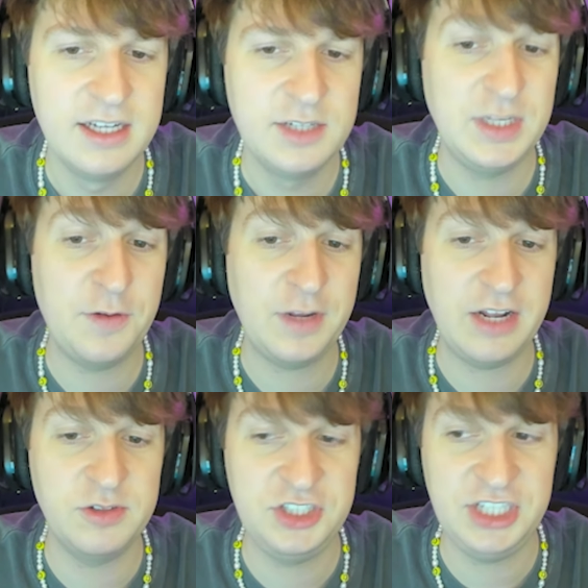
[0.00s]
So definitely
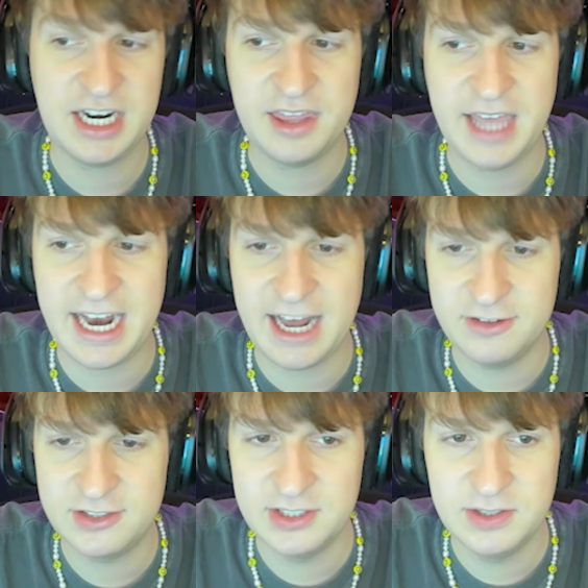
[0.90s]
gotta go check that out
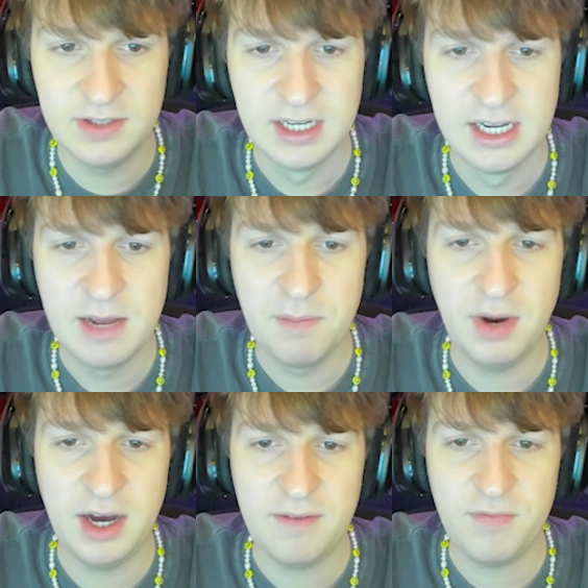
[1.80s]
soon.
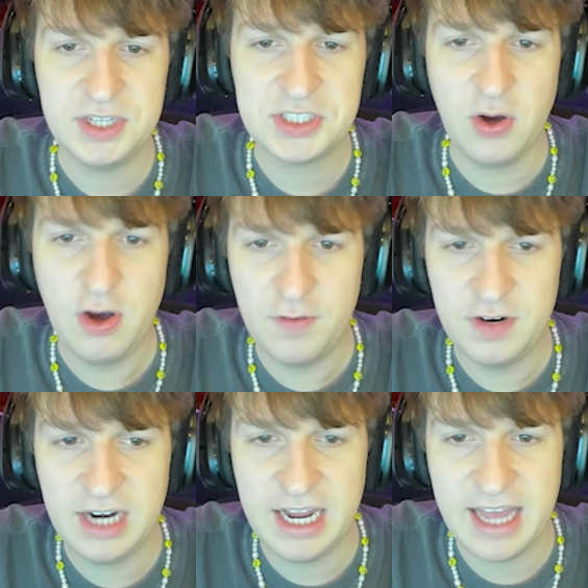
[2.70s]
But let's go over
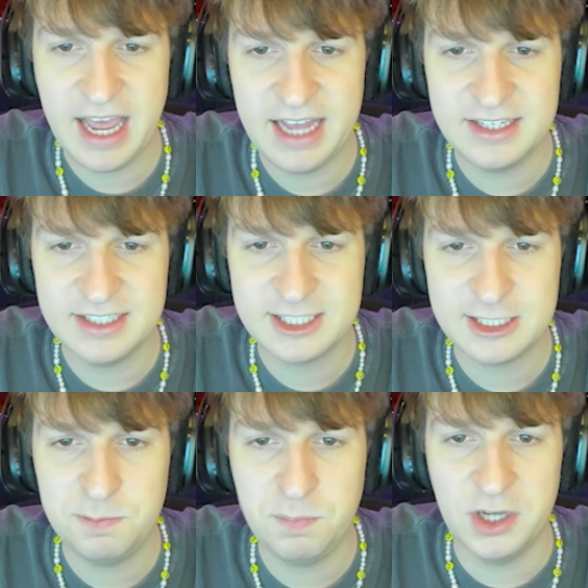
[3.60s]
and head to
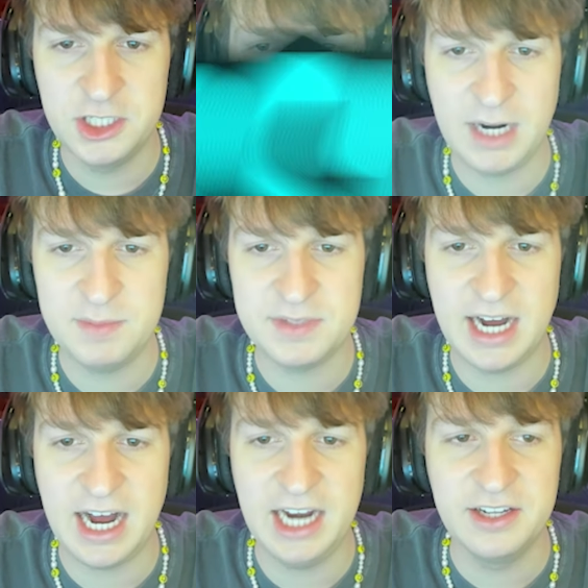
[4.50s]
SpongeBob's
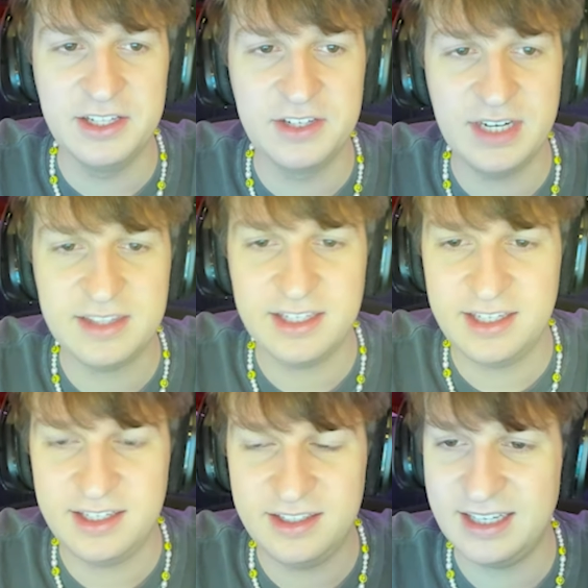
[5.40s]
Island right
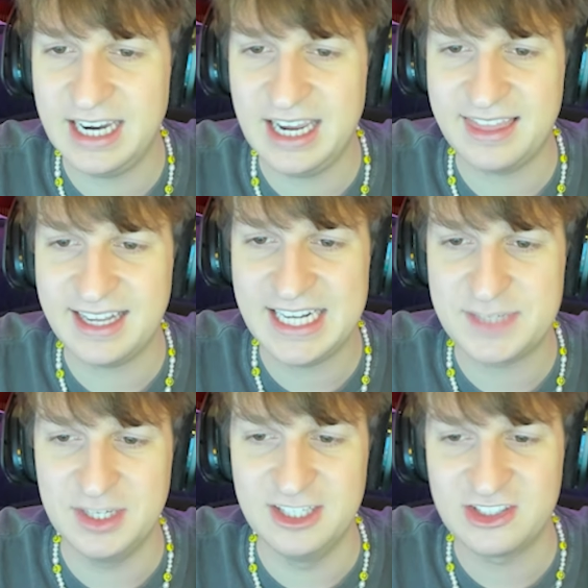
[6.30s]
there. I think that's
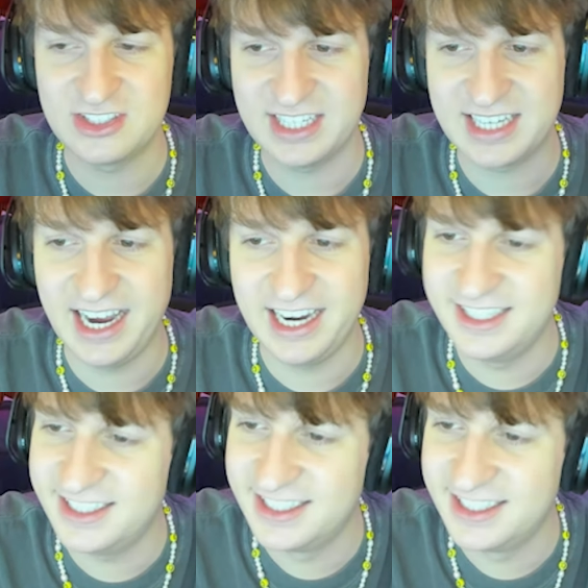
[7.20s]
what it looks like, kinda.